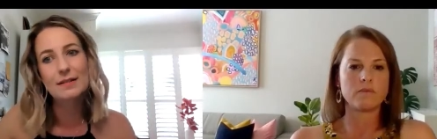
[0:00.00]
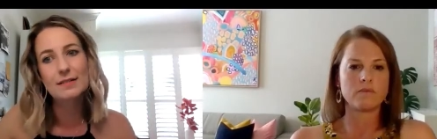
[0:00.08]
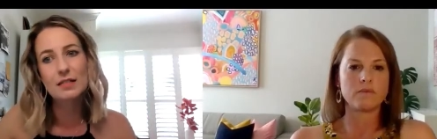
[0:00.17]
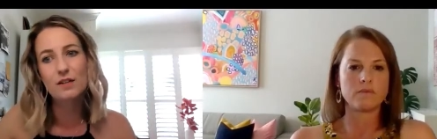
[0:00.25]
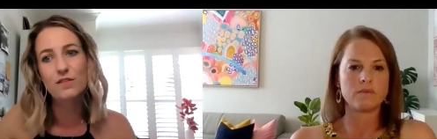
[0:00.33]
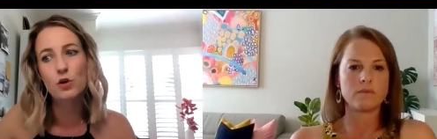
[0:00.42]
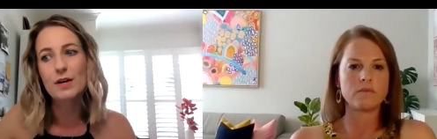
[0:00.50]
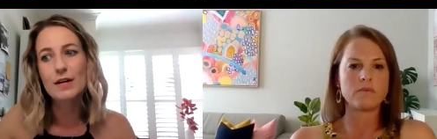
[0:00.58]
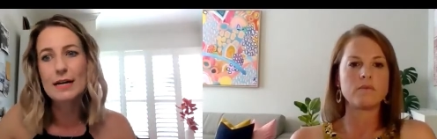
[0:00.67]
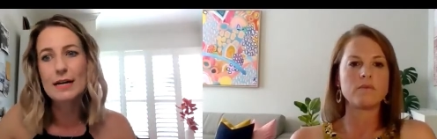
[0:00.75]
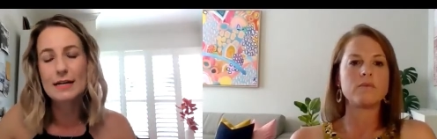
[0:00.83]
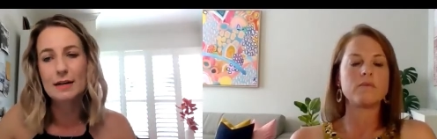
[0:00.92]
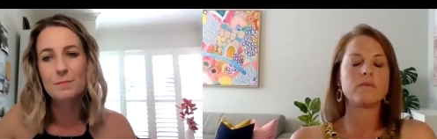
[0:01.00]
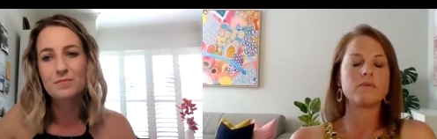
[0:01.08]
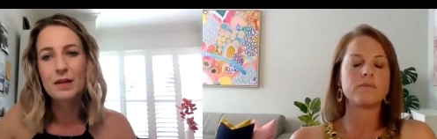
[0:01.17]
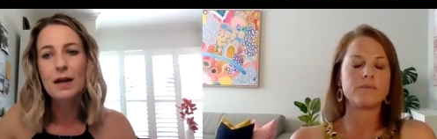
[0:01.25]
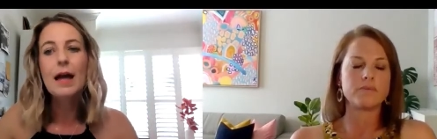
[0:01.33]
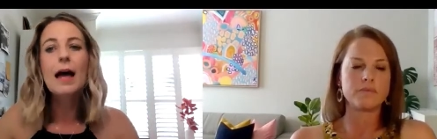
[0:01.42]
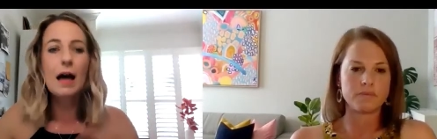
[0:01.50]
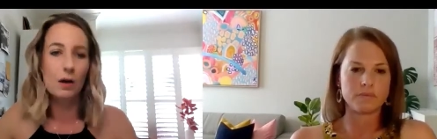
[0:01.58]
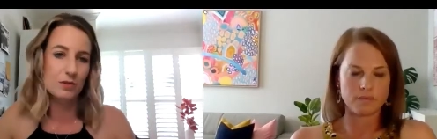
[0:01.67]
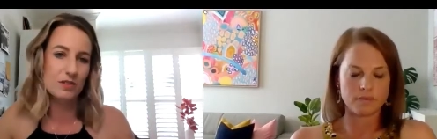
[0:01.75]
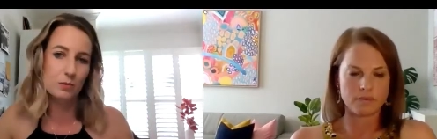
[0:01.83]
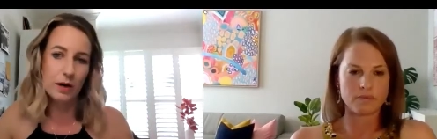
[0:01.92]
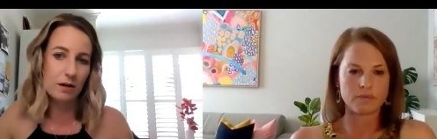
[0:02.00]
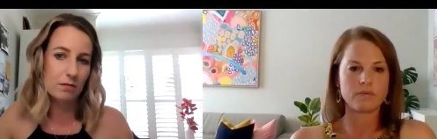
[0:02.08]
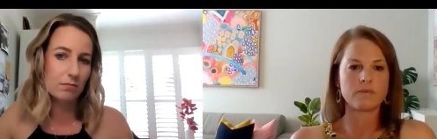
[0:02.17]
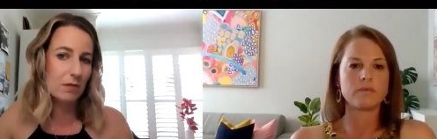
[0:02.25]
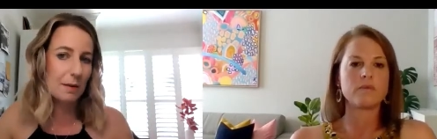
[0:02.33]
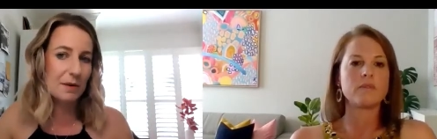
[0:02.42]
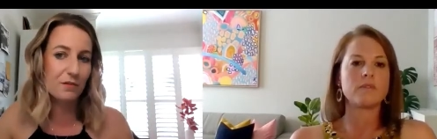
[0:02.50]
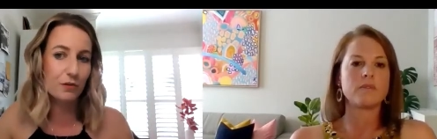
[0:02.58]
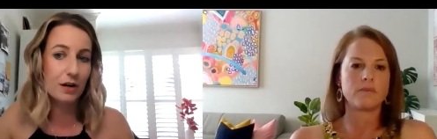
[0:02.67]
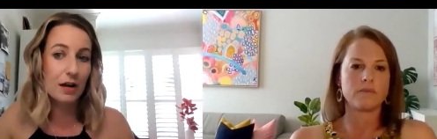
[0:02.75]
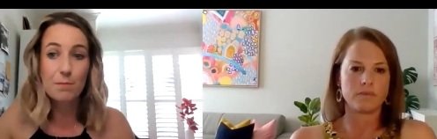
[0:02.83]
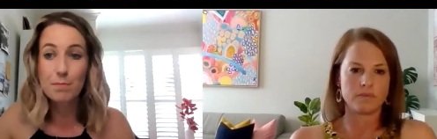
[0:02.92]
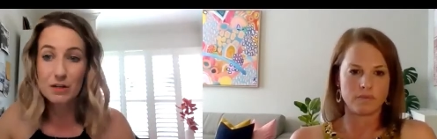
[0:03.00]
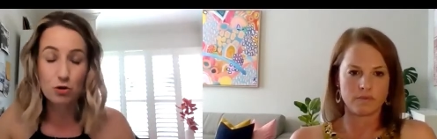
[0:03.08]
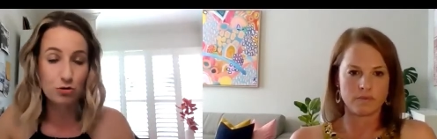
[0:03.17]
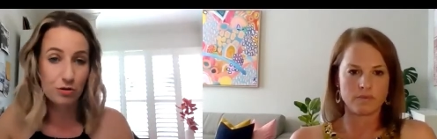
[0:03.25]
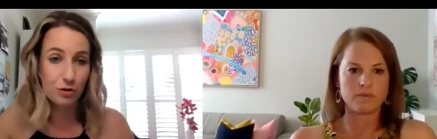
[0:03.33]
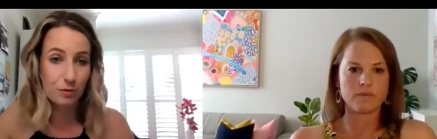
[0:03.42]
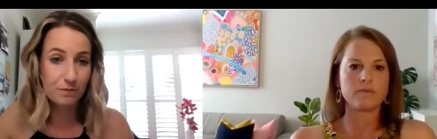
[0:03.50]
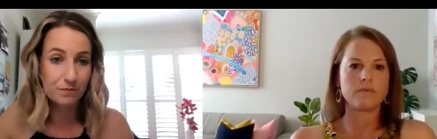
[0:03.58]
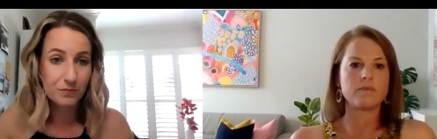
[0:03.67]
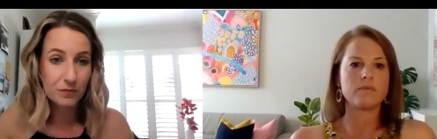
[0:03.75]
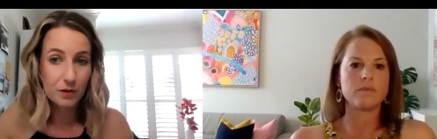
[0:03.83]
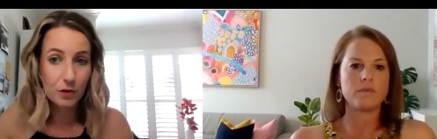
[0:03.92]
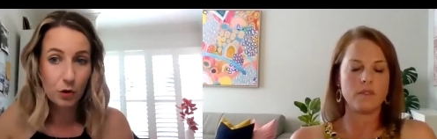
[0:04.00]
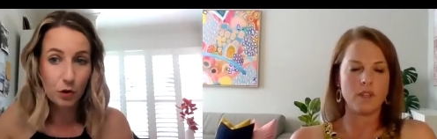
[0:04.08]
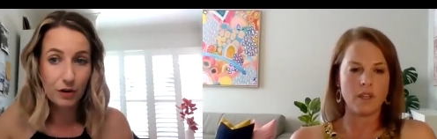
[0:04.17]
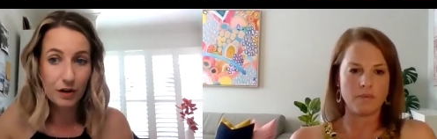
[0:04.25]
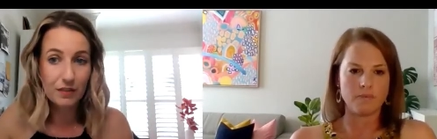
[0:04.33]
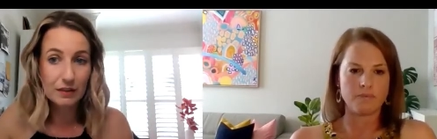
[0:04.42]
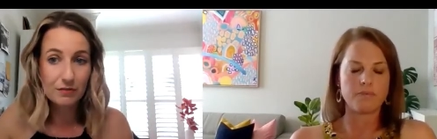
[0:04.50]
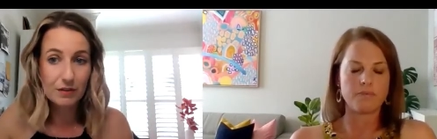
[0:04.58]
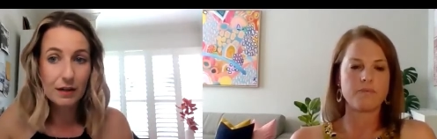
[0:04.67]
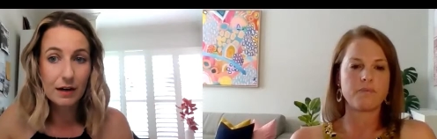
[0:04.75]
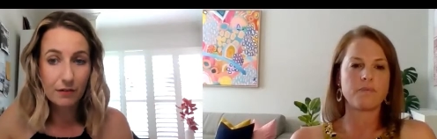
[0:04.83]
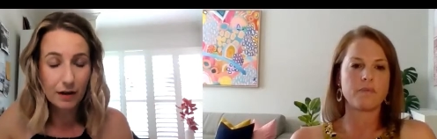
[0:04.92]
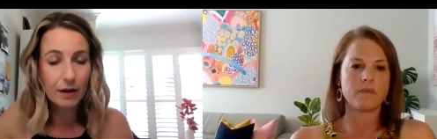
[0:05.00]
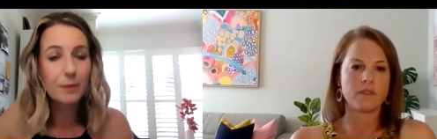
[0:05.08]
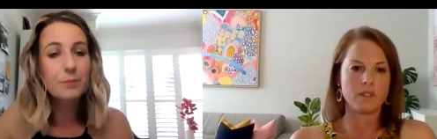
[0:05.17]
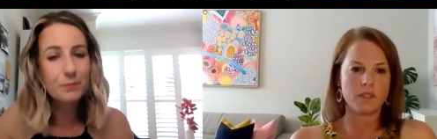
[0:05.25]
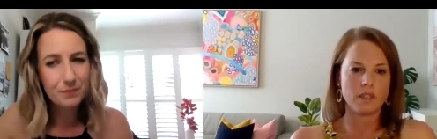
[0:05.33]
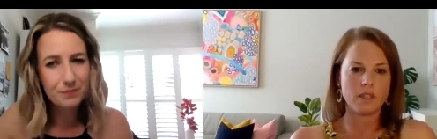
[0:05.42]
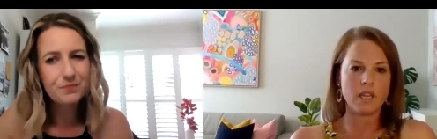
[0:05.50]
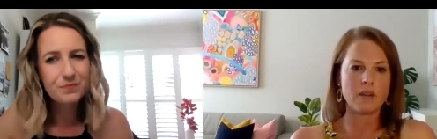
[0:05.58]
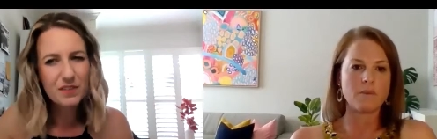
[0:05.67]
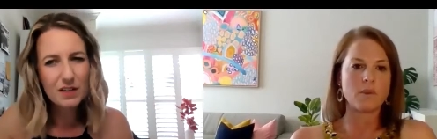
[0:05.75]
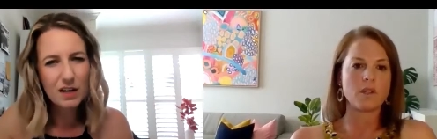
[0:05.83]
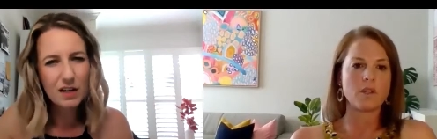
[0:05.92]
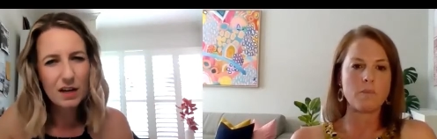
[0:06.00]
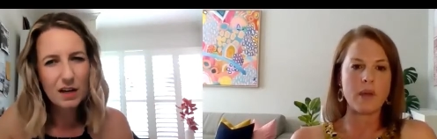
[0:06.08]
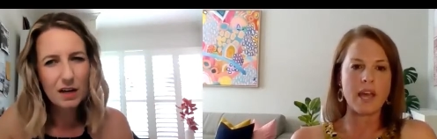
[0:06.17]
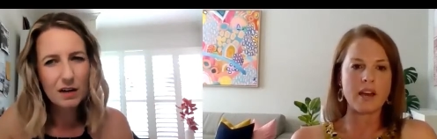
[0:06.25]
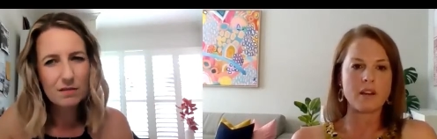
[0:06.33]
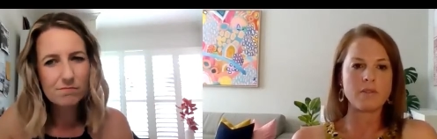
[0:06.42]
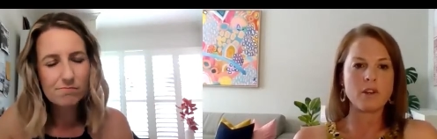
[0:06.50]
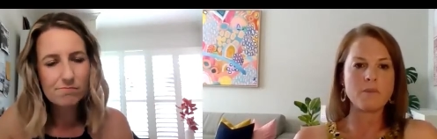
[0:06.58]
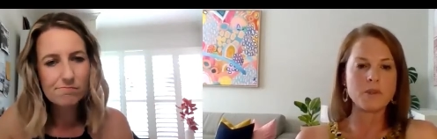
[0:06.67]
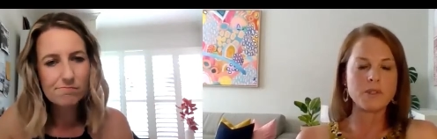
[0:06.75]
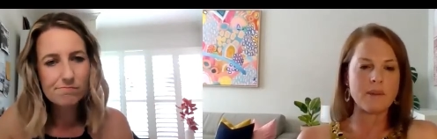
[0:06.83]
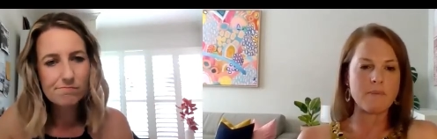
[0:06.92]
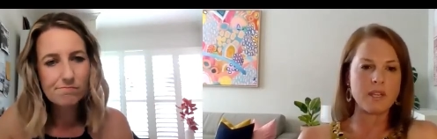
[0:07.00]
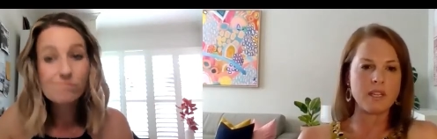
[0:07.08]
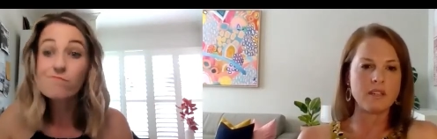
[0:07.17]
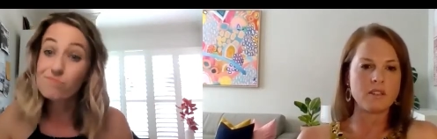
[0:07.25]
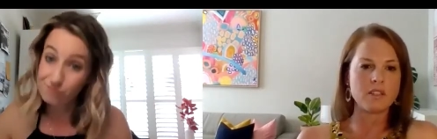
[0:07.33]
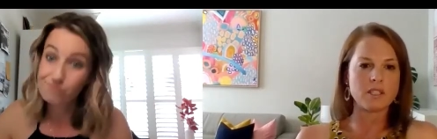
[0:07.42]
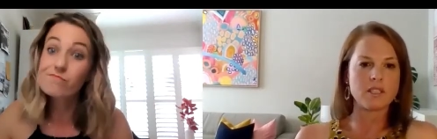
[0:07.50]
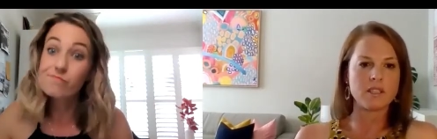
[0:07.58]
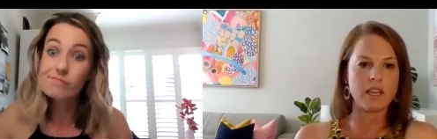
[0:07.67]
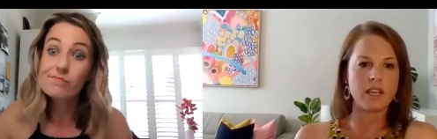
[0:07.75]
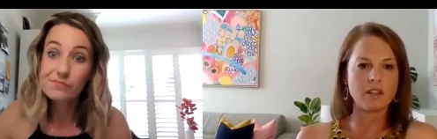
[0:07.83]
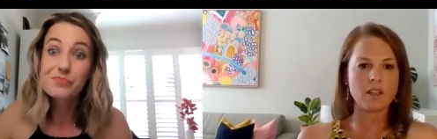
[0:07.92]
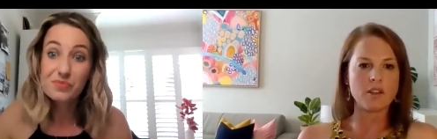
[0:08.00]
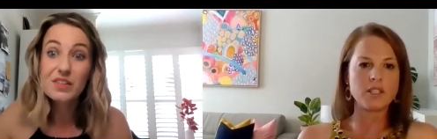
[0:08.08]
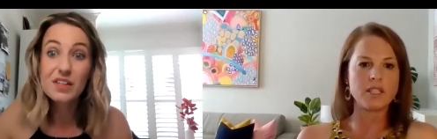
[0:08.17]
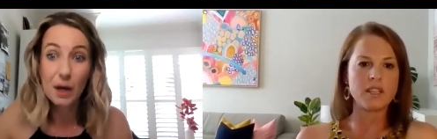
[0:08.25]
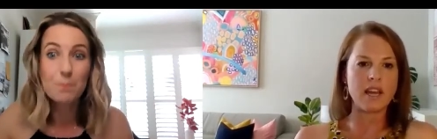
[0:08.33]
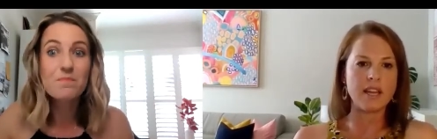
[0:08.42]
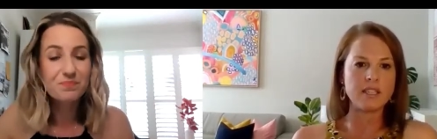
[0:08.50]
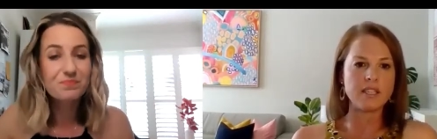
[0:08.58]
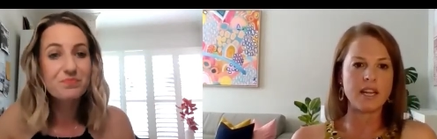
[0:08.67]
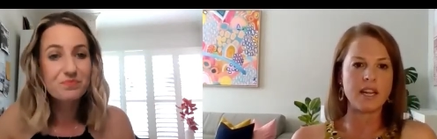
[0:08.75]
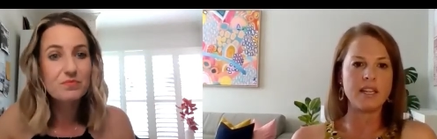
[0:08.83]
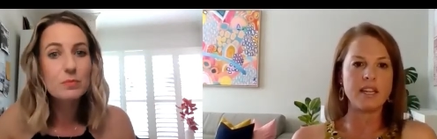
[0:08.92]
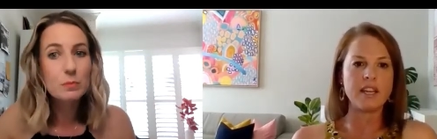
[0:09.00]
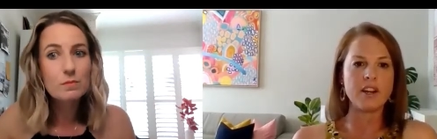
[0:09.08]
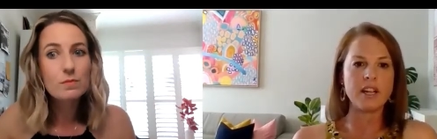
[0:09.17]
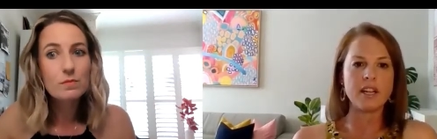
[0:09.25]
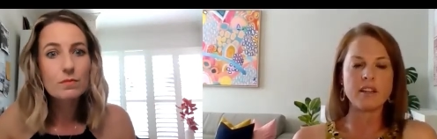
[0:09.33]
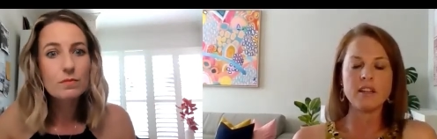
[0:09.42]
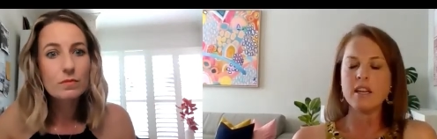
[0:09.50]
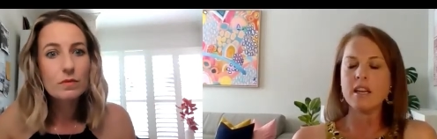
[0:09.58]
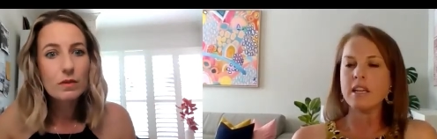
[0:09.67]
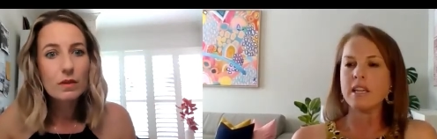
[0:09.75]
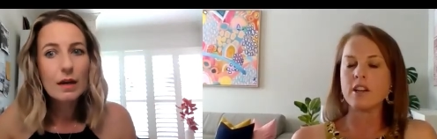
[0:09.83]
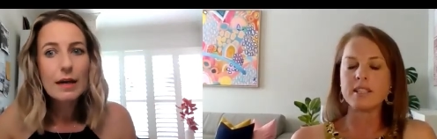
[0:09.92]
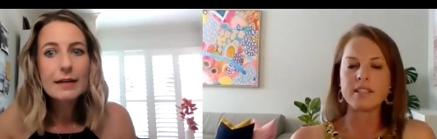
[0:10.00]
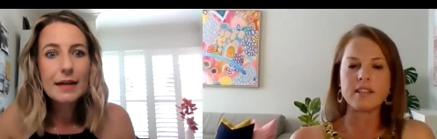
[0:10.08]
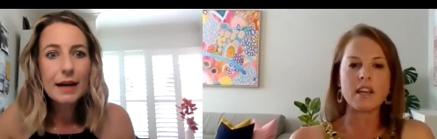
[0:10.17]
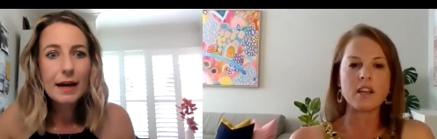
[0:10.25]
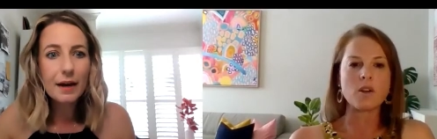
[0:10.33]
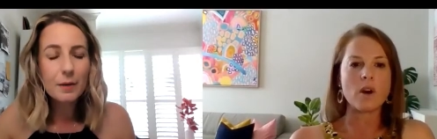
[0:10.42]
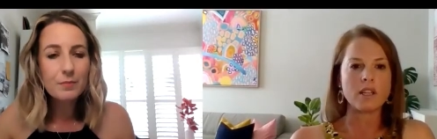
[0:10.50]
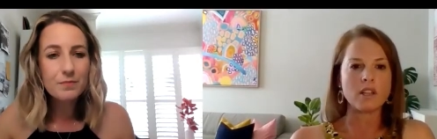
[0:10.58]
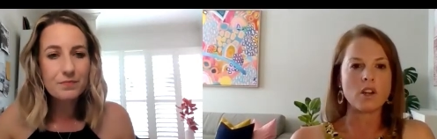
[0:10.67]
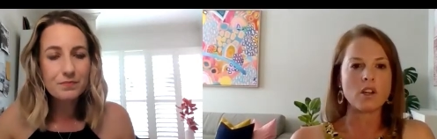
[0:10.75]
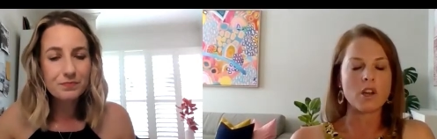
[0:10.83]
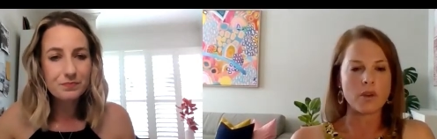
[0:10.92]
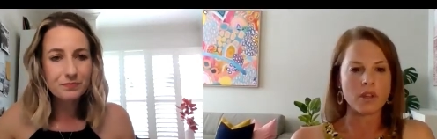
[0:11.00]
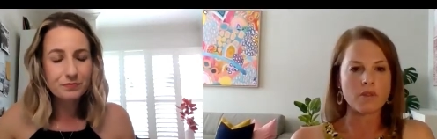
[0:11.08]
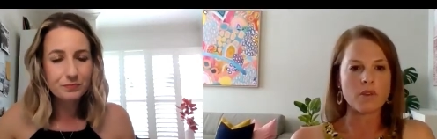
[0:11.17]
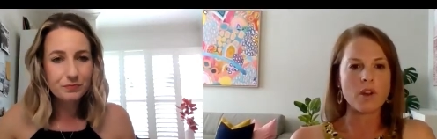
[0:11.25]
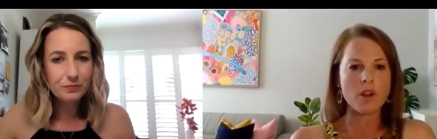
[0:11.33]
Speaker 1: if you're needing it elsewhere, maybe for another bedroom or another yeah. living area.
Speaker 2: Yeah, yeah. Or a little powder room or something, just yeah, close yeah. to that entertaining area. Yeah, I see that quite a lot going through